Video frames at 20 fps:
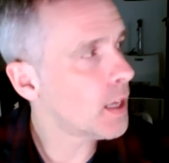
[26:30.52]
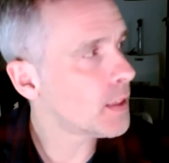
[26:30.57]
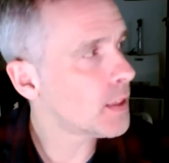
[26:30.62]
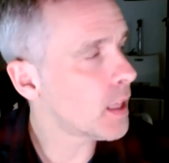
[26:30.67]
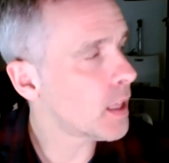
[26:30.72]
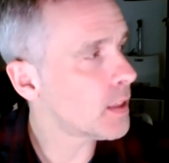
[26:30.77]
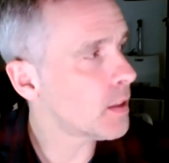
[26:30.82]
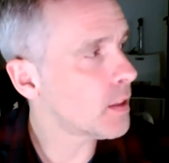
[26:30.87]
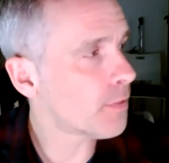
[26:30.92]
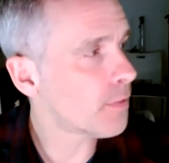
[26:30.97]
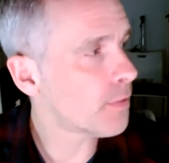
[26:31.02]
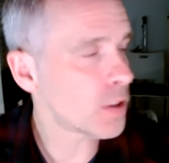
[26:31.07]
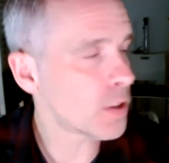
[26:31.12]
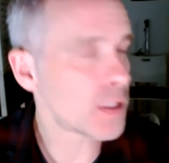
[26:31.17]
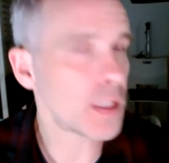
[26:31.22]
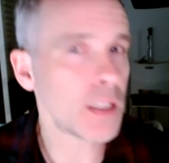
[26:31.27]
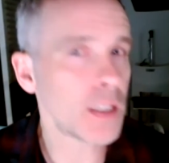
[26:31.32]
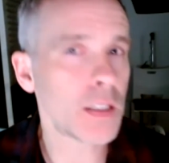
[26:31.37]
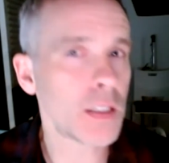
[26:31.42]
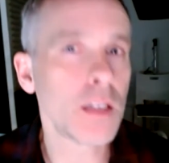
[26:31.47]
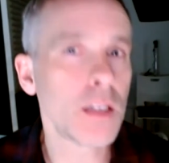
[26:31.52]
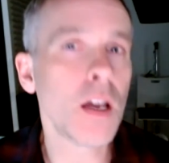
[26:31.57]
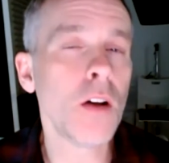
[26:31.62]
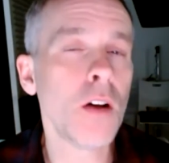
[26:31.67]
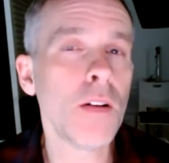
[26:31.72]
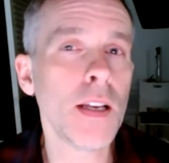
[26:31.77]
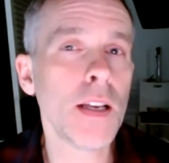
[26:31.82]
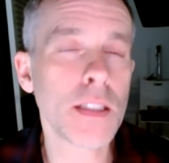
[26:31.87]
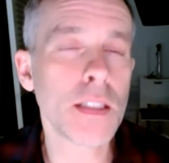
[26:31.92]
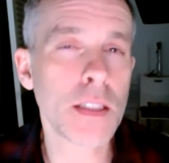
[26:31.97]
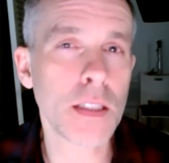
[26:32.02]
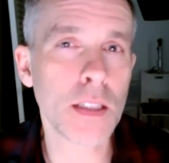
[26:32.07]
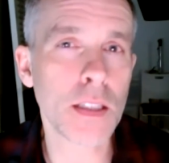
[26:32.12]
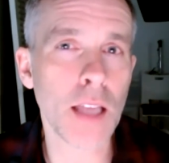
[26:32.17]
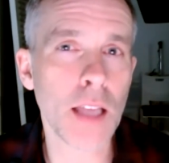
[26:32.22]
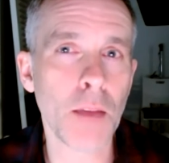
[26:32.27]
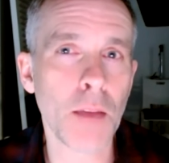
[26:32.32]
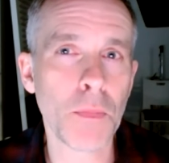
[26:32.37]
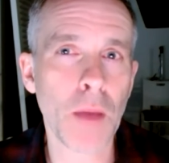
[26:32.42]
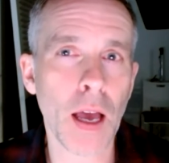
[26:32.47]
the first thing to know is
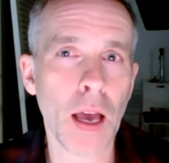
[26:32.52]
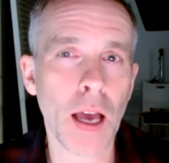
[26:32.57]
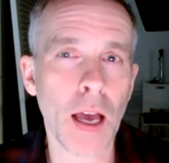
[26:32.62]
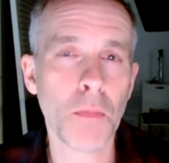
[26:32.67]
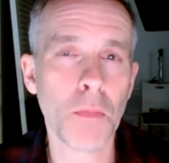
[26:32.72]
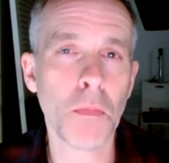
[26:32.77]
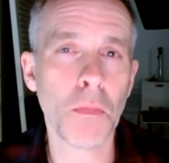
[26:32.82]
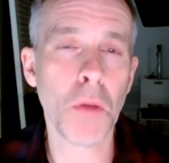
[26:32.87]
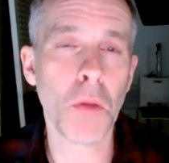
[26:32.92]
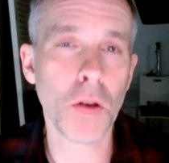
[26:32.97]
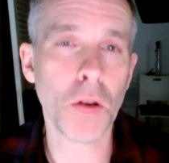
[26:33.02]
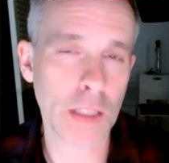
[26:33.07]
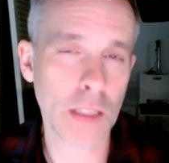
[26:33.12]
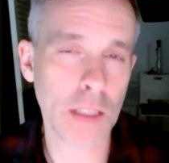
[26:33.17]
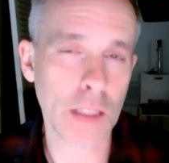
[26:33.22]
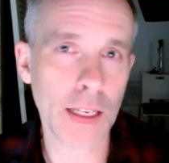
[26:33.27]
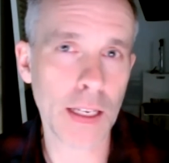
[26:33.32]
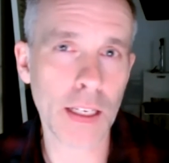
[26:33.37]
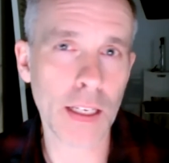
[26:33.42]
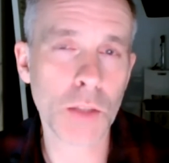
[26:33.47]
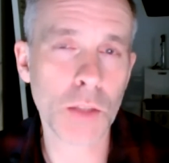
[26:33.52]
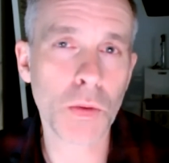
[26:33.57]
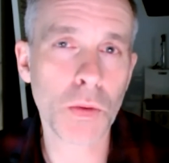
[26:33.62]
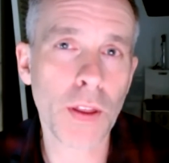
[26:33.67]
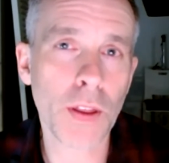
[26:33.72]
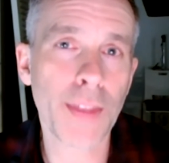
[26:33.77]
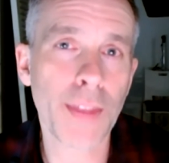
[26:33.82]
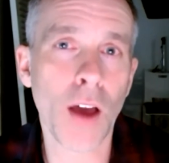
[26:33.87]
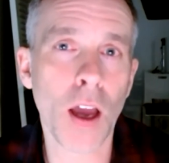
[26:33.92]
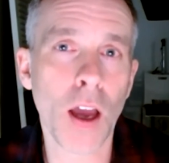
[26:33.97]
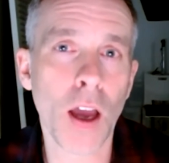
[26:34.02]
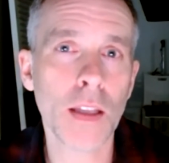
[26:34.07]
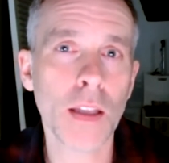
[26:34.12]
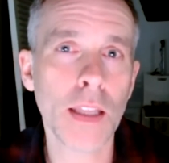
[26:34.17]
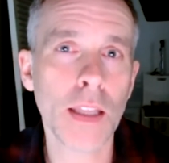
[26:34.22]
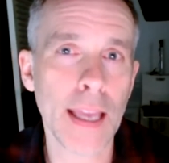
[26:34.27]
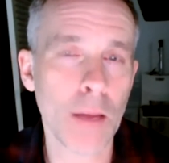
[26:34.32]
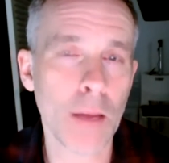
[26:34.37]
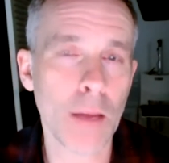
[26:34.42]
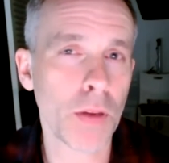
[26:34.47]
most clinics were thawing
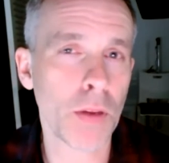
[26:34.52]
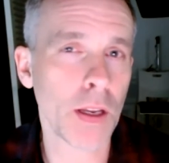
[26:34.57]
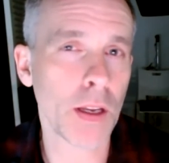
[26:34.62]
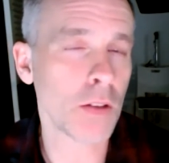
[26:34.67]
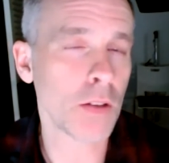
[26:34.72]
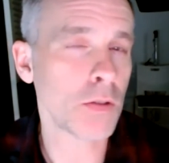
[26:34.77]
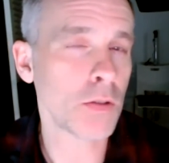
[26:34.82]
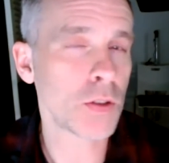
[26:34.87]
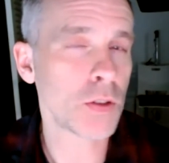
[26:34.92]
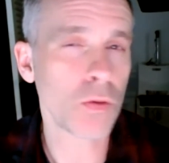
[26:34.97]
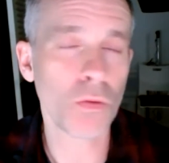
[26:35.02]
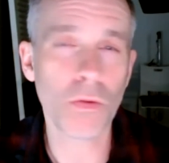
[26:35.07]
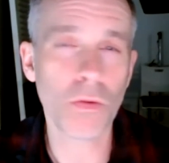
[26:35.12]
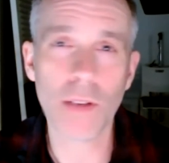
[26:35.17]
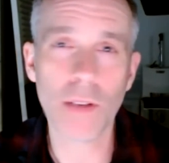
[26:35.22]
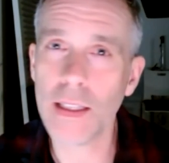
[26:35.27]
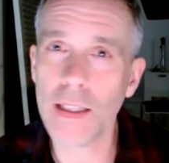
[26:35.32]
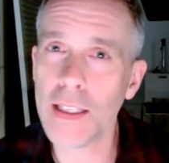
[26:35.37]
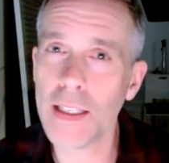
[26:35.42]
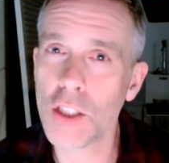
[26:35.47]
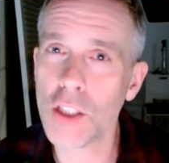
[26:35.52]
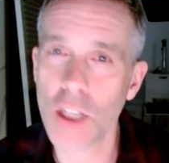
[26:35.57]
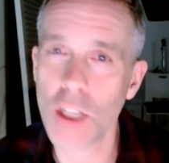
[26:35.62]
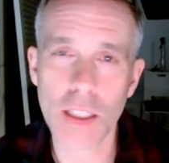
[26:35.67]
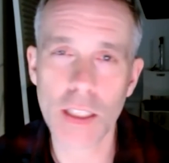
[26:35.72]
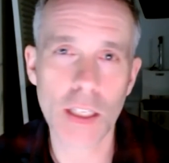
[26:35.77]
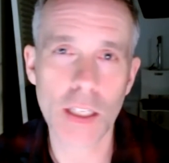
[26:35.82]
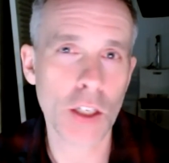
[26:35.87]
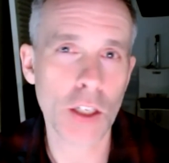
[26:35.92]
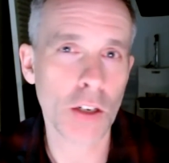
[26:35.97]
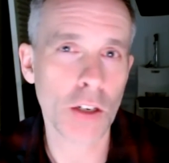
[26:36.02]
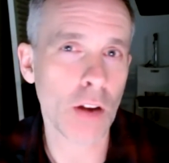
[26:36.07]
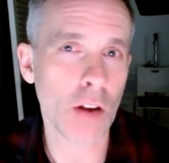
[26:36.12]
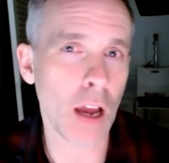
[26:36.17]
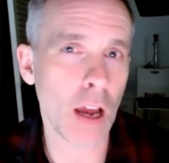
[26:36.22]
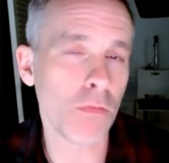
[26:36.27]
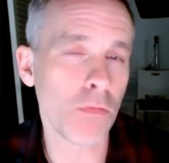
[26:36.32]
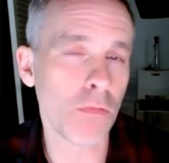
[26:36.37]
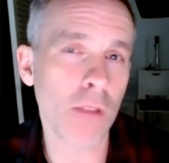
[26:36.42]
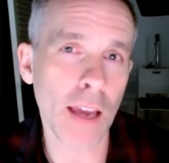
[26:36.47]
the embryos really just as you're
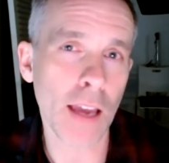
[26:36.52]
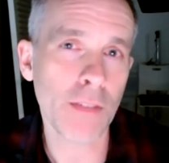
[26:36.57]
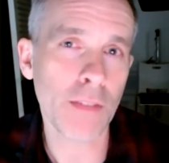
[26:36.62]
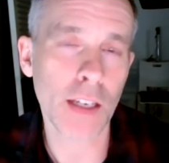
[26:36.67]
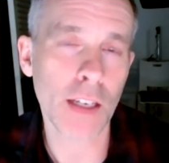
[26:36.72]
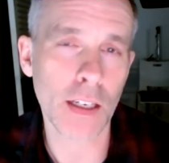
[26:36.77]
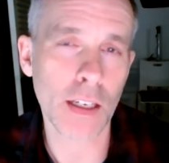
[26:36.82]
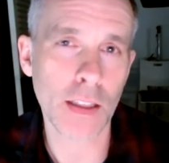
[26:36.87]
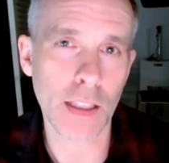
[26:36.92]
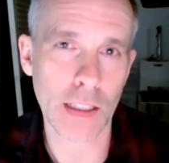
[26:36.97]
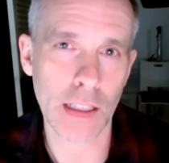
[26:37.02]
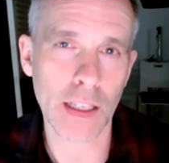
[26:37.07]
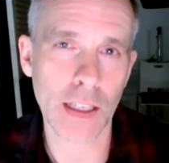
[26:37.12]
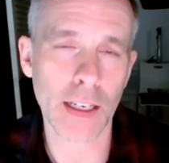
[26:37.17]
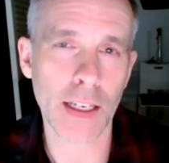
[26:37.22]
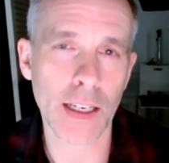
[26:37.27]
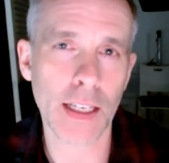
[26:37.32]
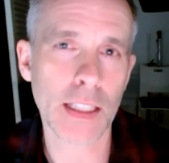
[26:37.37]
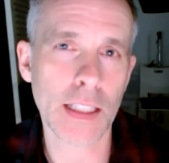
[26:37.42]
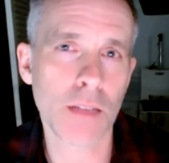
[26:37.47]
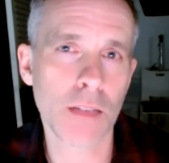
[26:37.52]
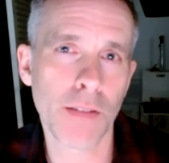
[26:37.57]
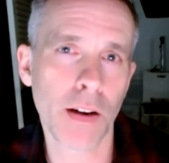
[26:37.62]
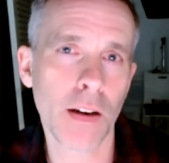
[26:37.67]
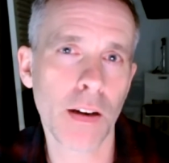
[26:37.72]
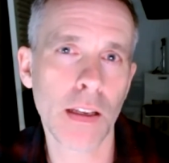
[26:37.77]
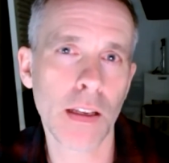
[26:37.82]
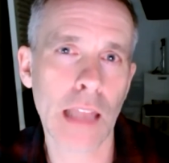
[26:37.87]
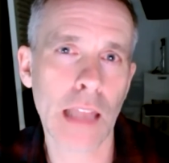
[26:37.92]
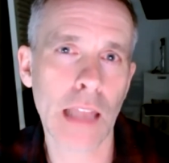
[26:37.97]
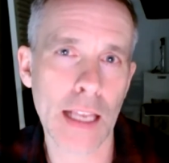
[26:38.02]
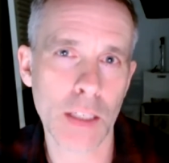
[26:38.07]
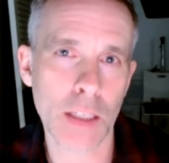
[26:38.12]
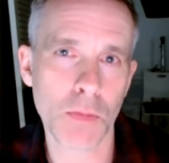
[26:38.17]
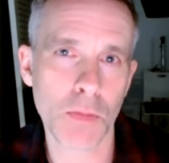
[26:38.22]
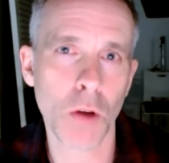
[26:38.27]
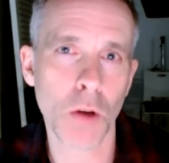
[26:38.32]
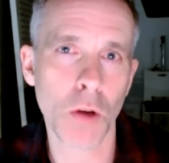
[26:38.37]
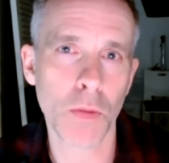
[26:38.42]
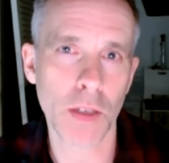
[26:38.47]
arriving at the clinic. It's a very last
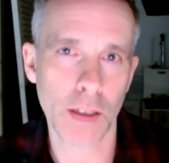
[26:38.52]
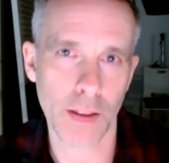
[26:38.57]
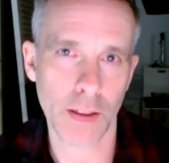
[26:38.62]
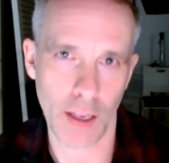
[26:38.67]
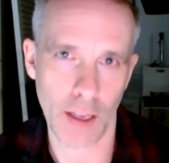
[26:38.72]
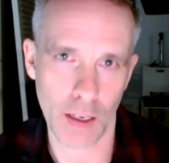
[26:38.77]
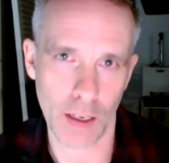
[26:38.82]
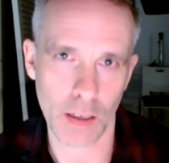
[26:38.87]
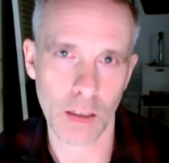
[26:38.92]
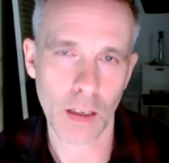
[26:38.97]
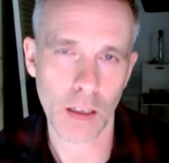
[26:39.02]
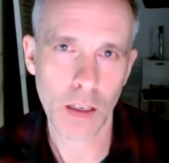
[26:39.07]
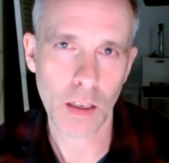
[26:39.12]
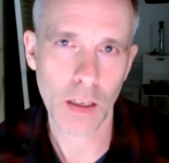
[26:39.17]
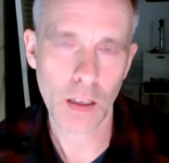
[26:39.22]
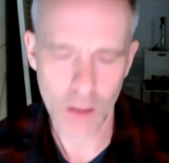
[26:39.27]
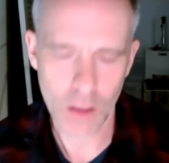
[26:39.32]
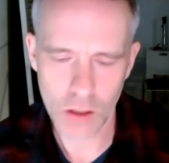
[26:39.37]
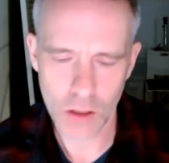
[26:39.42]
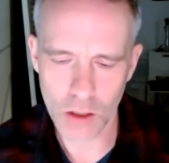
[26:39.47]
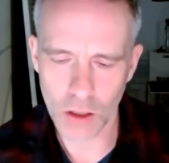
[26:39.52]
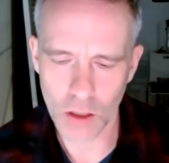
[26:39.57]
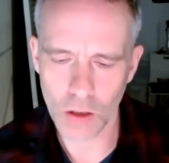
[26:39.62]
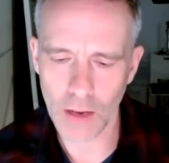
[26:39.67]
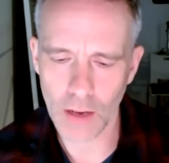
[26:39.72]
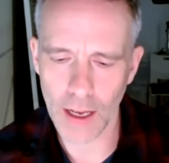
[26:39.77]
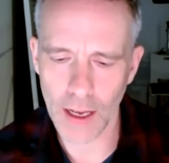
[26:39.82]
moment thing. So,